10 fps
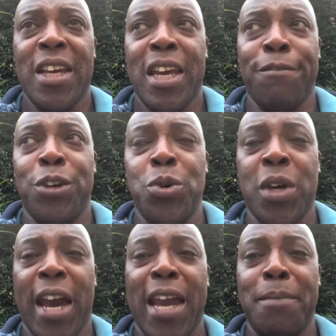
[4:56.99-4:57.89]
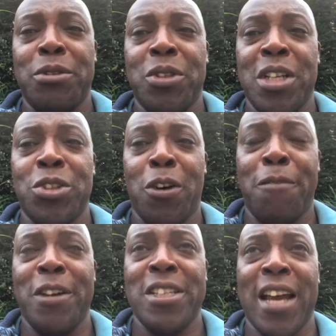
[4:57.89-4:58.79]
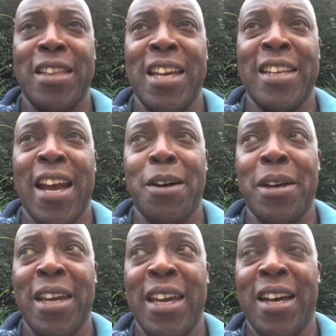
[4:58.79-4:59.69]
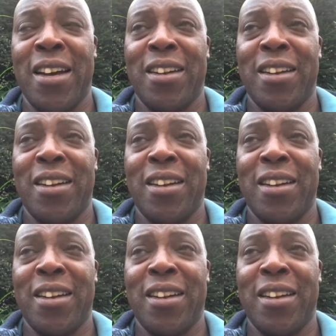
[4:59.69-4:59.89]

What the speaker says: if you came to this office and they're now here.